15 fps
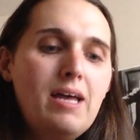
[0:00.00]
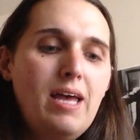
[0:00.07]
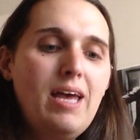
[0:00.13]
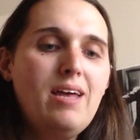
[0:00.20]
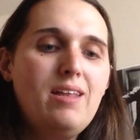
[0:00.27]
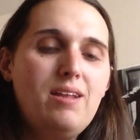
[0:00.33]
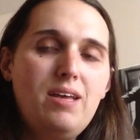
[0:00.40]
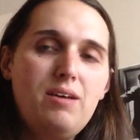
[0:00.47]

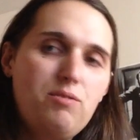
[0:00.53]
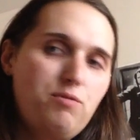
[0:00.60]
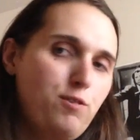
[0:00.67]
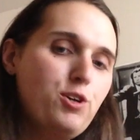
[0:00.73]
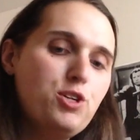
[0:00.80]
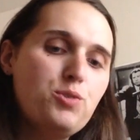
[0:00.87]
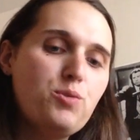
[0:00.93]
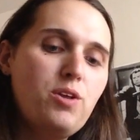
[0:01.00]
And
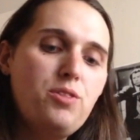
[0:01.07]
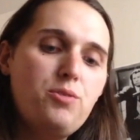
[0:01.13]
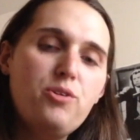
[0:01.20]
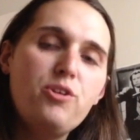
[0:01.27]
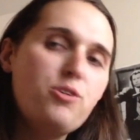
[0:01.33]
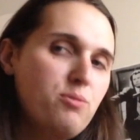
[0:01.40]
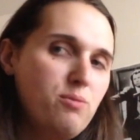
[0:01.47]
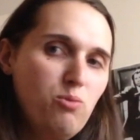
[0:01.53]
first run
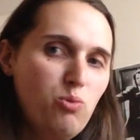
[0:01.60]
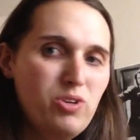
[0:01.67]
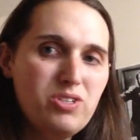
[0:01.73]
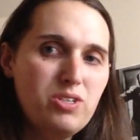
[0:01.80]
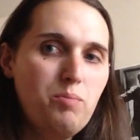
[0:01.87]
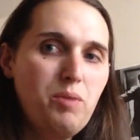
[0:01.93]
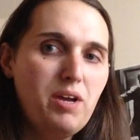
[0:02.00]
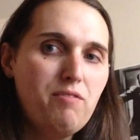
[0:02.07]
through,
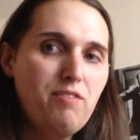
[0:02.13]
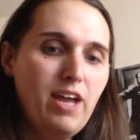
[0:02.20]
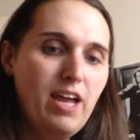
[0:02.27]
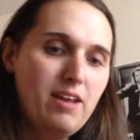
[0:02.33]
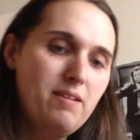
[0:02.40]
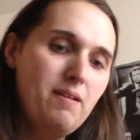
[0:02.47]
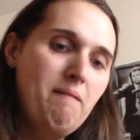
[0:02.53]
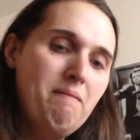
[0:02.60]
wasn't a big
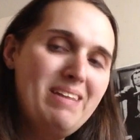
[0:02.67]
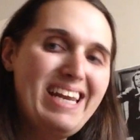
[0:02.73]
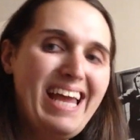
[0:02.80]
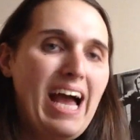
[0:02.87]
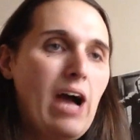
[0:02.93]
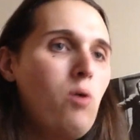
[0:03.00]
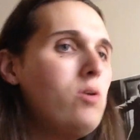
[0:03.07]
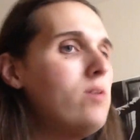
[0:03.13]
fan.
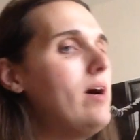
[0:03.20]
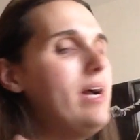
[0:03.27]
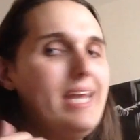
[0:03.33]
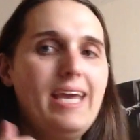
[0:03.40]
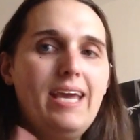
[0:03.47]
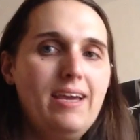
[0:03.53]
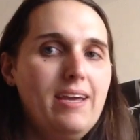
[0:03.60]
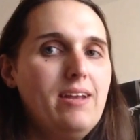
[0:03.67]
Now I
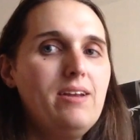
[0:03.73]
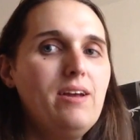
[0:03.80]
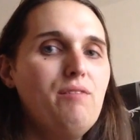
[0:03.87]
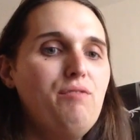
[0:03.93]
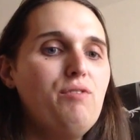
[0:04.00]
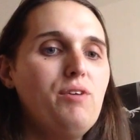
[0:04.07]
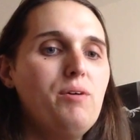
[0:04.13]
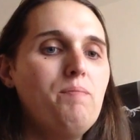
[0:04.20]
can't get
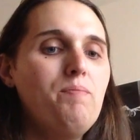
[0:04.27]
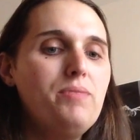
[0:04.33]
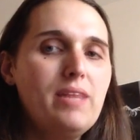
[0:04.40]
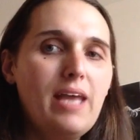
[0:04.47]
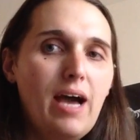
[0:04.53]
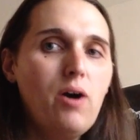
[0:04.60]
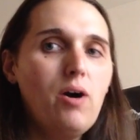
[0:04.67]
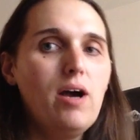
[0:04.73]
enough of them.
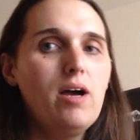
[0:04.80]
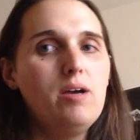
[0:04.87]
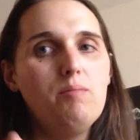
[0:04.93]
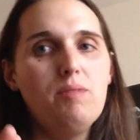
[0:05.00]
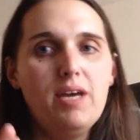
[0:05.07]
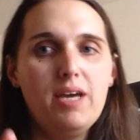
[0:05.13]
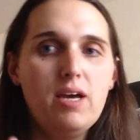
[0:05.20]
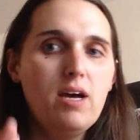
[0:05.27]
Now I am
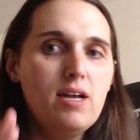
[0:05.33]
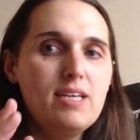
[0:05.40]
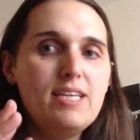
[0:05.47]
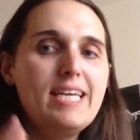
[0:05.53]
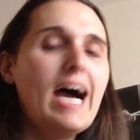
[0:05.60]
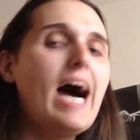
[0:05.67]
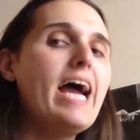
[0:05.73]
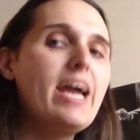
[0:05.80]
like a
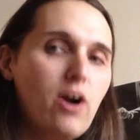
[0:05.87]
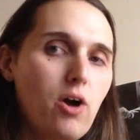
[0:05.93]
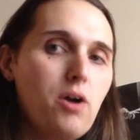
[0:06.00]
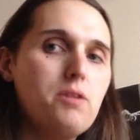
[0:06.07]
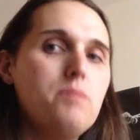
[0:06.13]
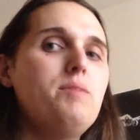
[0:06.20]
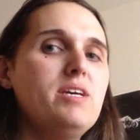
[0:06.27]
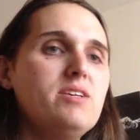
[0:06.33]

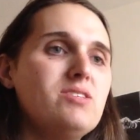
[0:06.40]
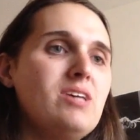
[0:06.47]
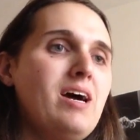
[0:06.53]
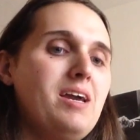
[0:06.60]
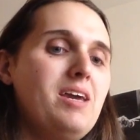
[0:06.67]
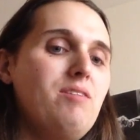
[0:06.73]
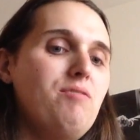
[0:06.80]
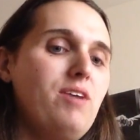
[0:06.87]
die-hard
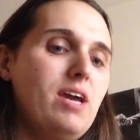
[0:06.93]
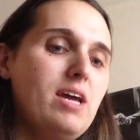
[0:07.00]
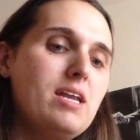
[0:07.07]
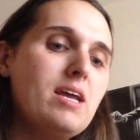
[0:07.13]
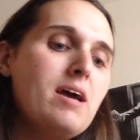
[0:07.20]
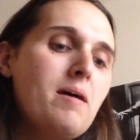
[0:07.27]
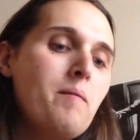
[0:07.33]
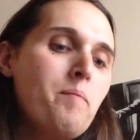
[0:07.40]
Miyazaki fan.